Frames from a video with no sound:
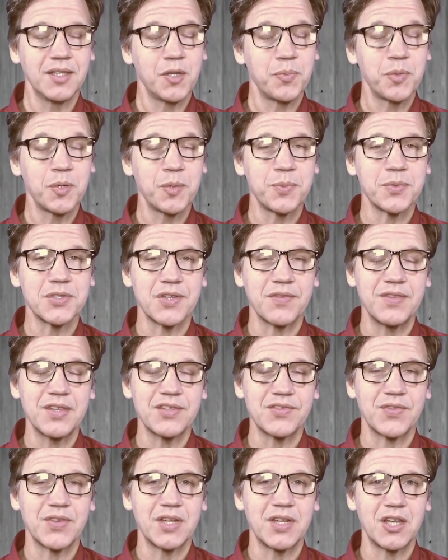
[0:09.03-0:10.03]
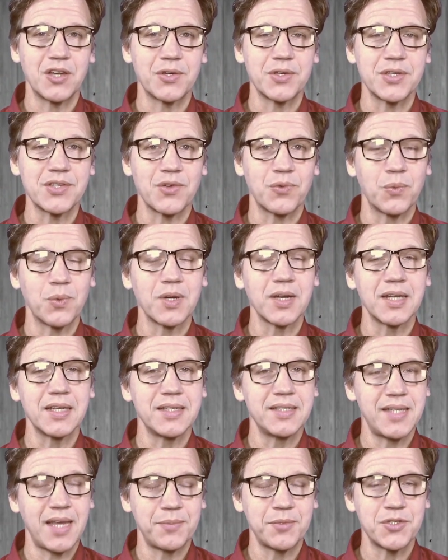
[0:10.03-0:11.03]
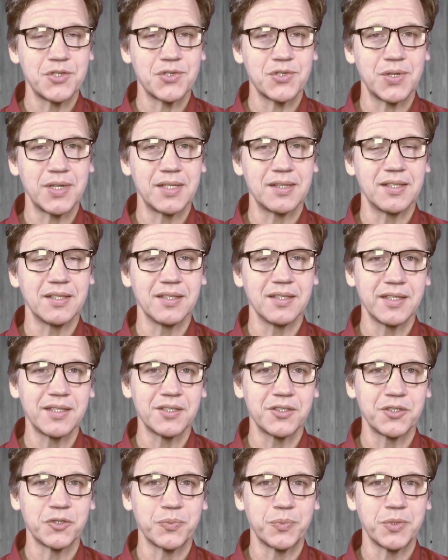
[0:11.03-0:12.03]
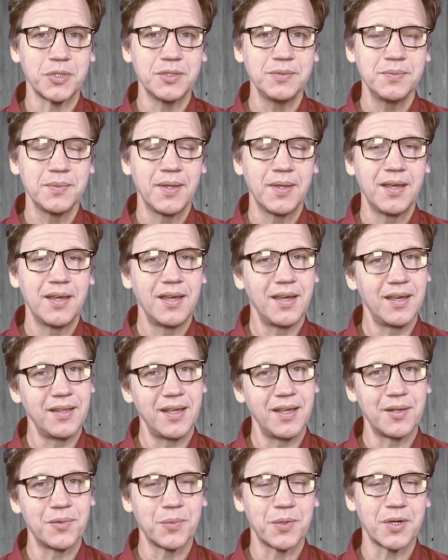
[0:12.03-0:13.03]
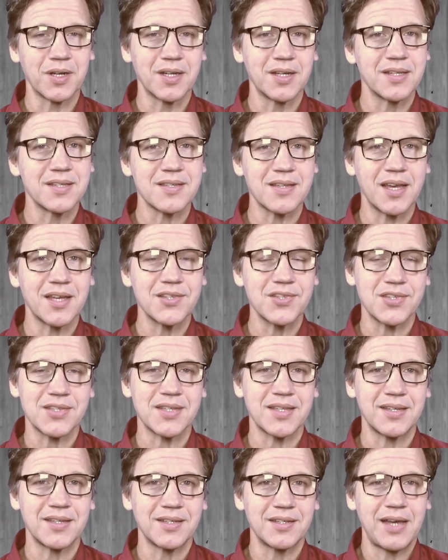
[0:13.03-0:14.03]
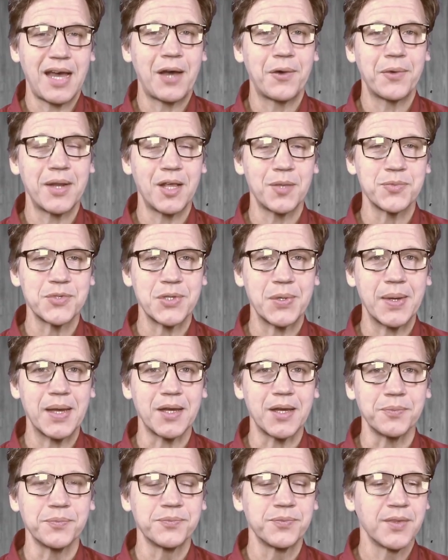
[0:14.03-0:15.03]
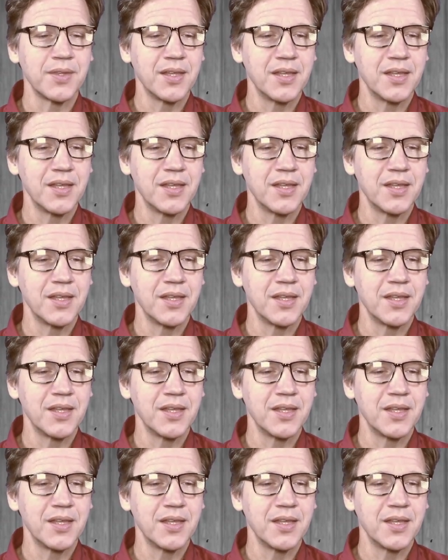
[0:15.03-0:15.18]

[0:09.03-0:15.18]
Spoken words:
And the purpose of this video is we're going to demonstrate the LickLooper, and then we're going to discuss how it helps you out.